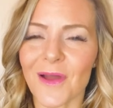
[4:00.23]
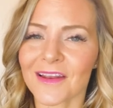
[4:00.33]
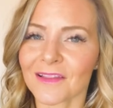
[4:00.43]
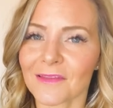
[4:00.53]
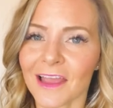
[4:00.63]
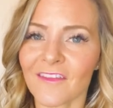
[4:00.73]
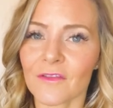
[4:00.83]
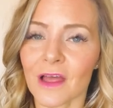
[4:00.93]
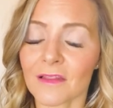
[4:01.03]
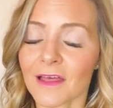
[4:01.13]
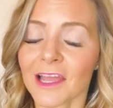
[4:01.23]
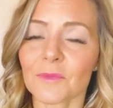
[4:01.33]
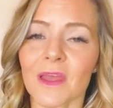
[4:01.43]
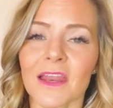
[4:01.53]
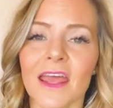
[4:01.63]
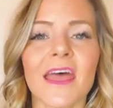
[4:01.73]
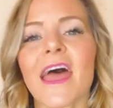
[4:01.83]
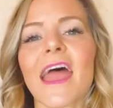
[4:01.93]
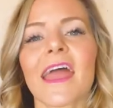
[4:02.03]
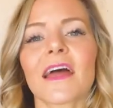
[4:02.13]
and align- alignment
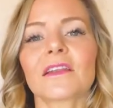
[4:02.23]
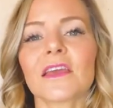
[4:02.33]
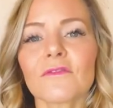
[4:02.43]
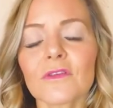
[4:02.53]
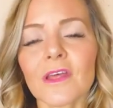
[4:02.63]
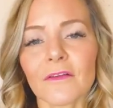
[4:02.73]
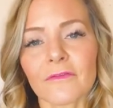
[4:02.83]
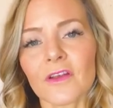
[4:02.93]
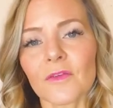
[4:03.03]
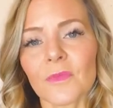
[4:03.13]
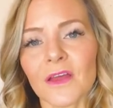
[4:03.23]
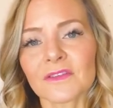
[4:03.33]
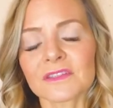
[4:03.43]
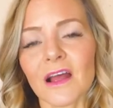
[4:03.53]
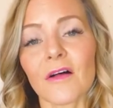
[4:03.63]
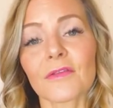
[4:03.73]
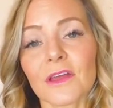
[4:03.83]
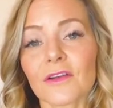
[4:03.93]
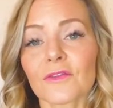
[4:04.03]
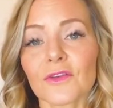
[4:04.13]
and give you that freedom lifestyle that
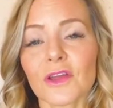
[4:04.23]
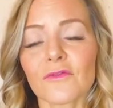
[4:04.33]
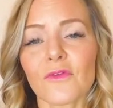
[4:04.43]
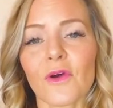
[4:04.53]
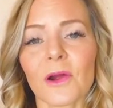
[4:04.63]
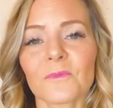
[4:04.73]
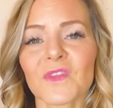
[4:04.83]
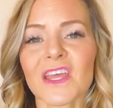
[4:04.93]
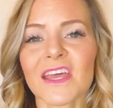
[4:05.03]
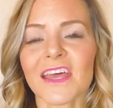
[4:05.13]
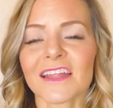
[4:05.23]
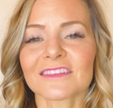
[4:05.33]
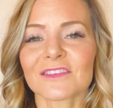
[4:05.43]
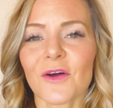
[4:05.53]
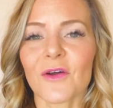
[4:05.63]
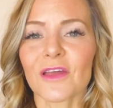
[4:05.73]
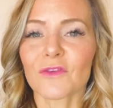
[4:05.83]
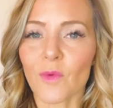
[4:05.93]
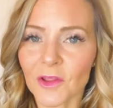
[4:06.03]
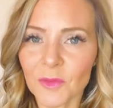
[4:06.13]
you're looking for. And so, if
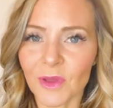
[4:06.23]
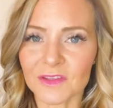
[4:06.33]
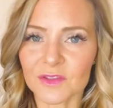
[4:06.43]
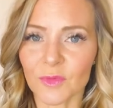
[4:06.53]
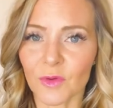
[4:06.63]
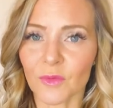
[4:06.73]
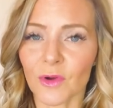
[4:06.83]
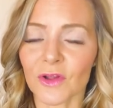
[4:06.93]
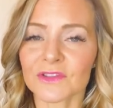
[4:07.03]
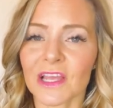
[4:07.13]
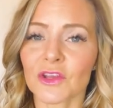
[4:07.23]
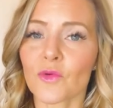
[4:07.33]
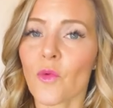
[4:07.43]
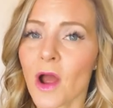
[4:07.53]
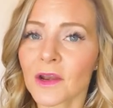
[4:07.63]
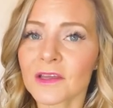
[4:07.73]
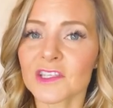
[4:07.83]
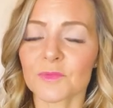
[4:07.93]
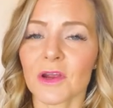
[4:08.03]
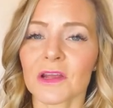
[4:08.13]
you want the best of both worlds and you want to
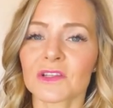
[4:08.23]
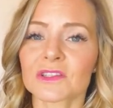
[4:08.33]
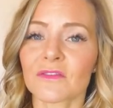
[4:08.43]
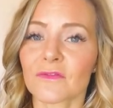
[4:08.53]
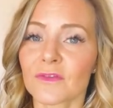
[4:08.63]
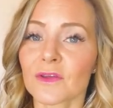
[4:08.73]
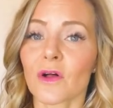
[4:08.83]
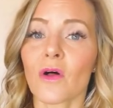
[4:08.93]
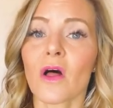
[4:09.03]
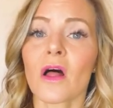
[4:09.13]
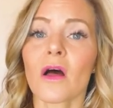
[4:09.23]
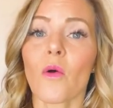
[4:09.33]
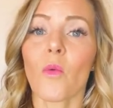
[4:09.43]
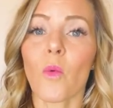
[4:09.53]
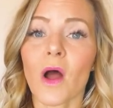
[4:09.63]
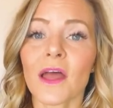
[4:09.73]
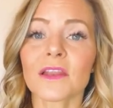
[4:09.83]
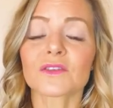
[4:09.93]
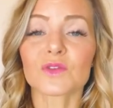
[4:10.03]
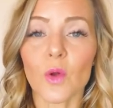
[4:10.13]
experience and feel
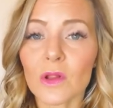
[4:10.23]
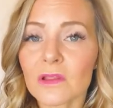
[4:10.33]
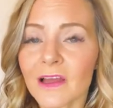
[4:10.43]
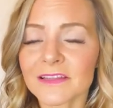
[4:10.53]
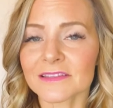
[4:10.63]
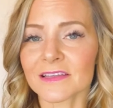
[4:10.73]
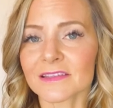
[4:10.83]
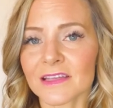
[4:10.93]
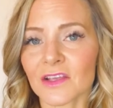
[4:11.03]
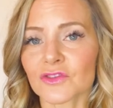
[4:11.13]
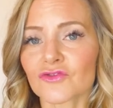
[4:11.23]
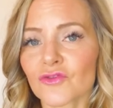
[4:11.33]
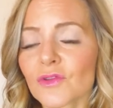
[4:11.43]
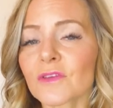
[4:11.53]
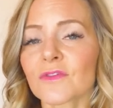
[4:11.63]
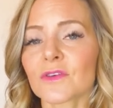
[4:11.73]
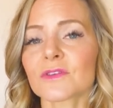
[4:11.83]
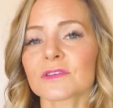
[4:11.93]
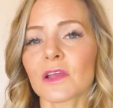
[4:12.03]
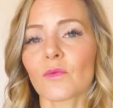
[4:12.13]
what soul aligned success truly
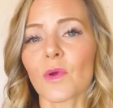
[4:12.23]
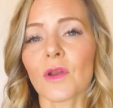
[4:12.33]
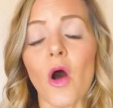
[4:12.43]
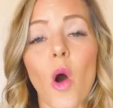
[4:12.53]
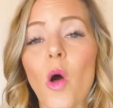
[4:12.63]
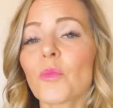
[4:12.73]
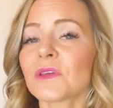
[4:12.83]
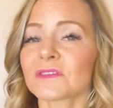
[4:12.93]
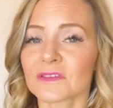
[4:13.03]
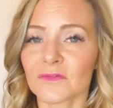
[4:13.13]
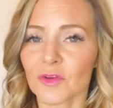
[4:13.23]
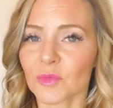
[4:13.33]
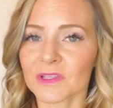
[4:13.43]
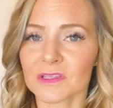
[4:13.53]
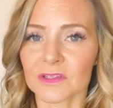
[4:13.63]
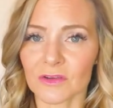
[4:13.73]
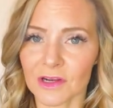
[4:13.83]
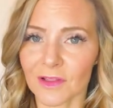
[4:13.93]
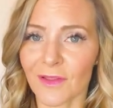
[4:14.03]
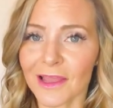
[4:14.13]
feels like when all pieces of your business are in
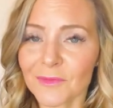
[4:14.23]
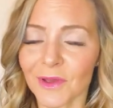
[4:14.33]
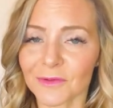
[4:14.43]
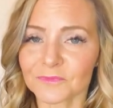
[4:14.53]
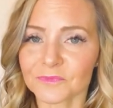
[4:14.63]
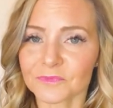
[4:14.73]
alignment,